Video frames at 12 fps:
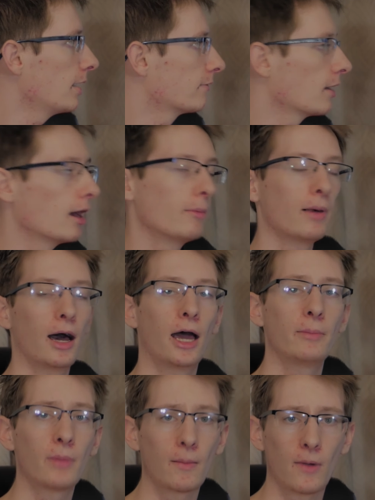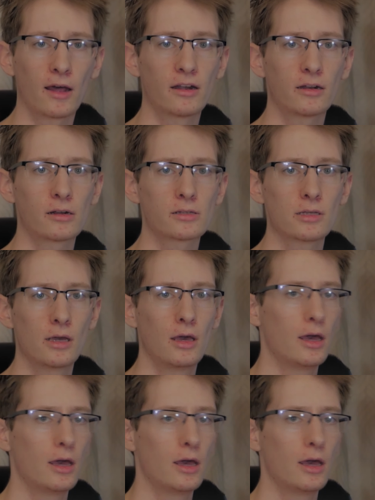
I've got behind my monitors.